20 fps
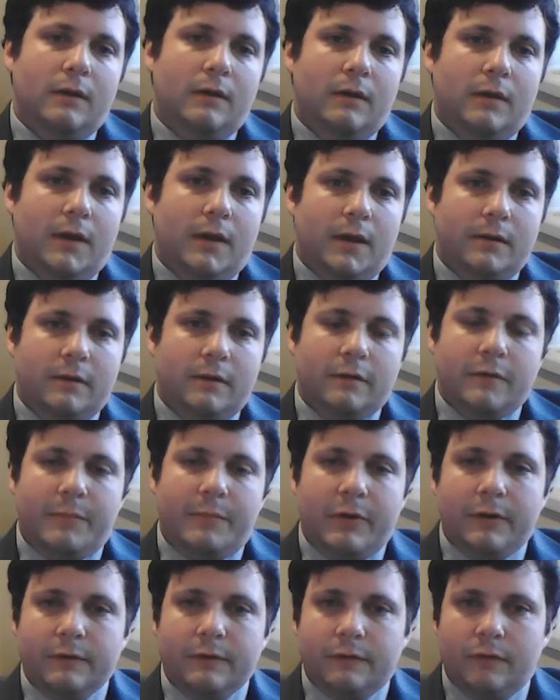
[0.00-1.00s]
In other
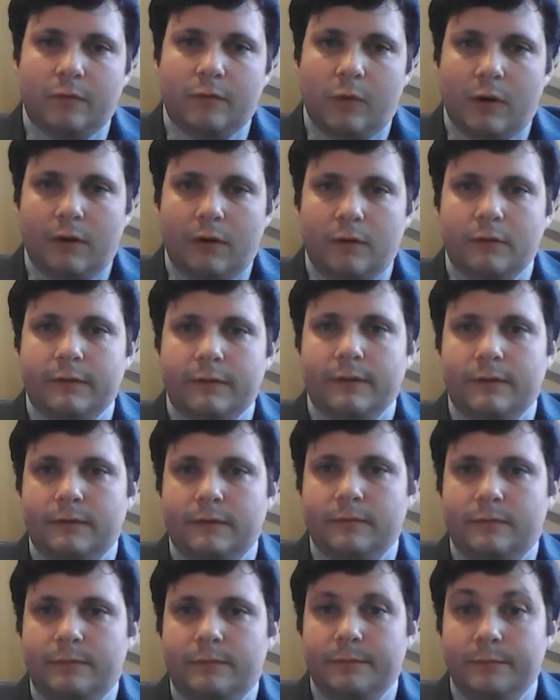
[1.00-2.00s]
parts of the world,
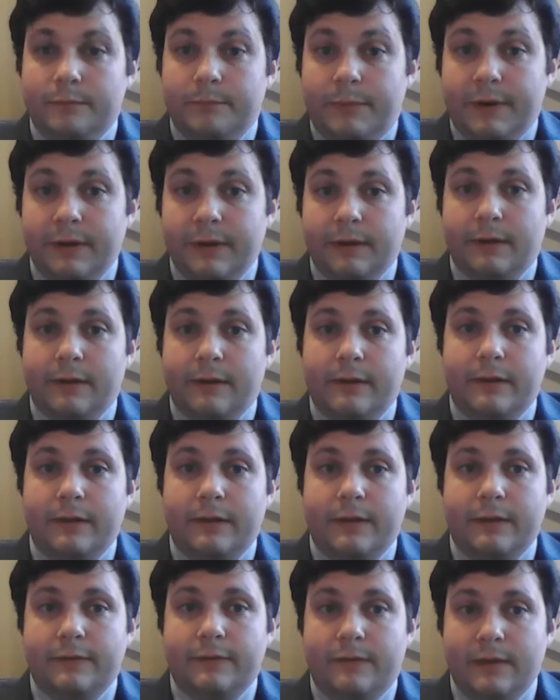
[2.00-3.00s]
in
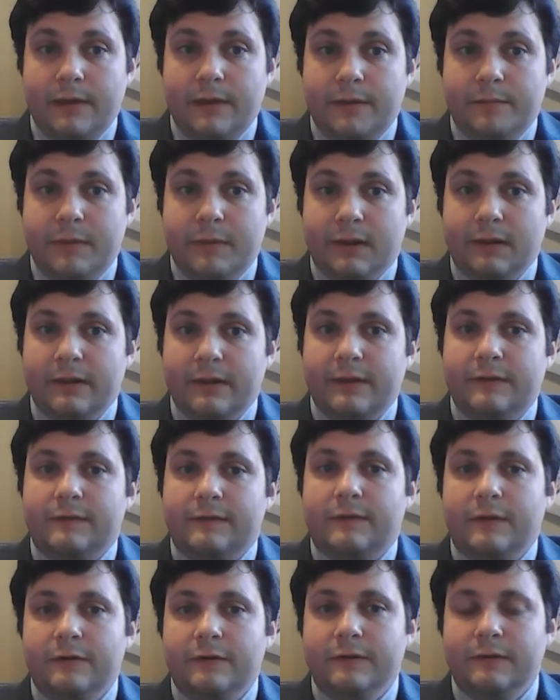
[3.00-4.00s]
particularly the Middle
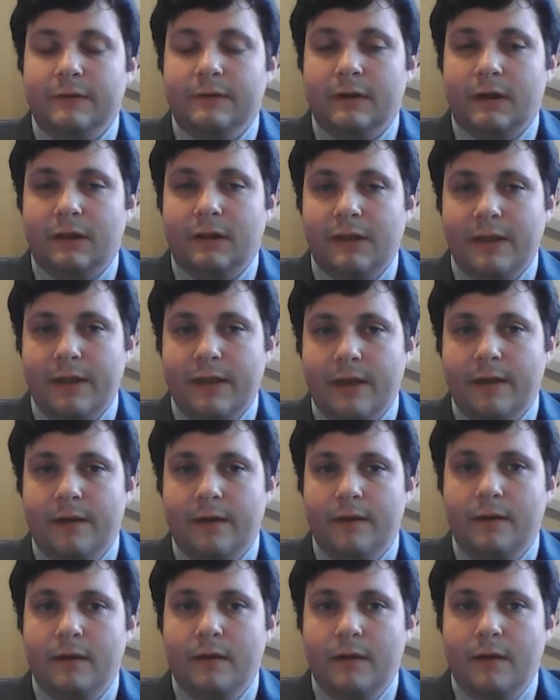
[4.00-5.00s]
East, there isn't a
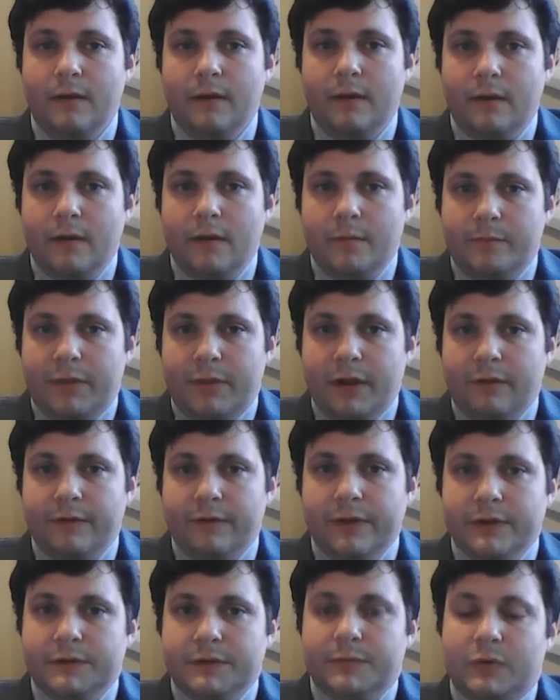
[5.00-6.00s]
clear
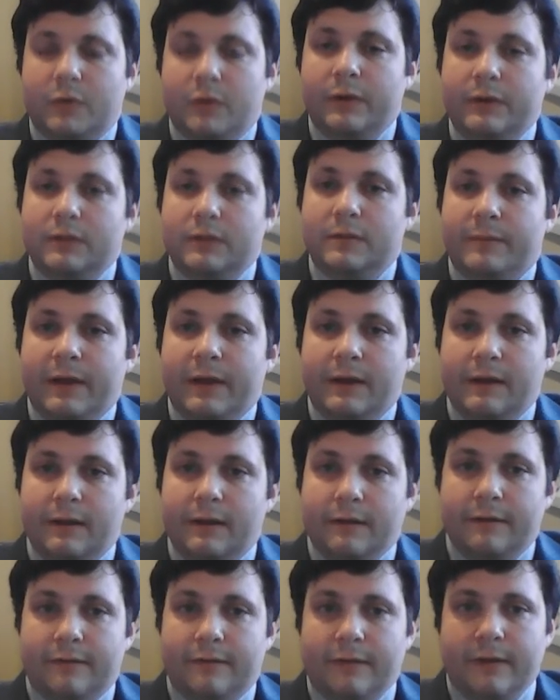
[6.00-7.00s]
period between the
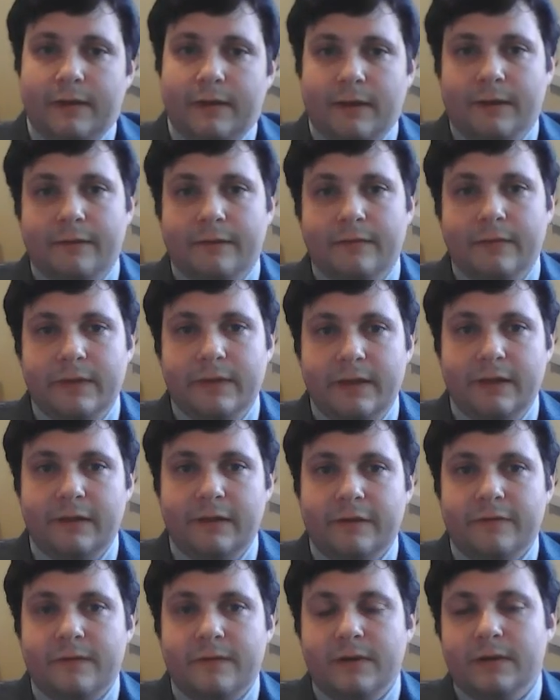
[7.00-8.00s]
Paleolithic and the
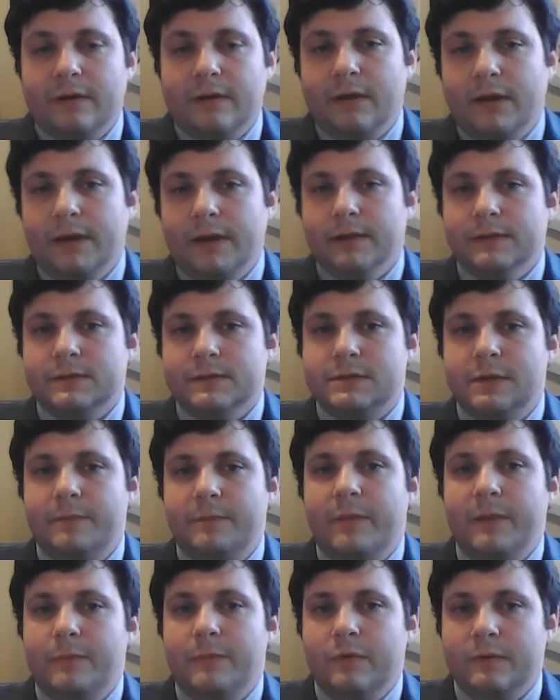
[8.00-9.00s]
Neolithic, and so
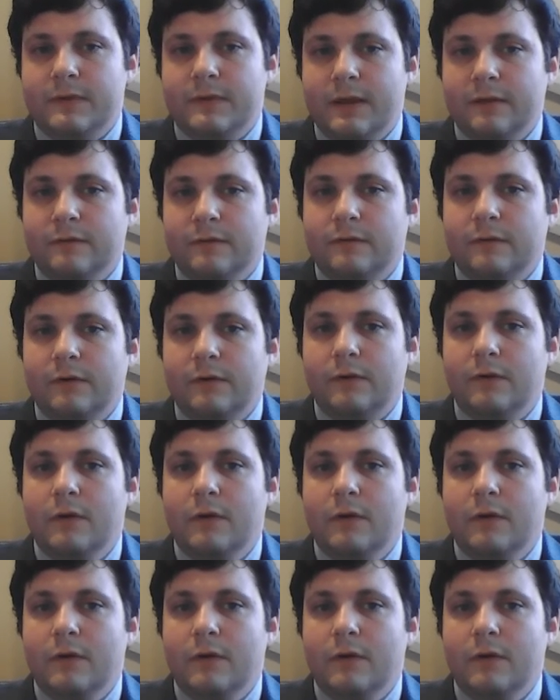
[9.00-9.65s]
people tend to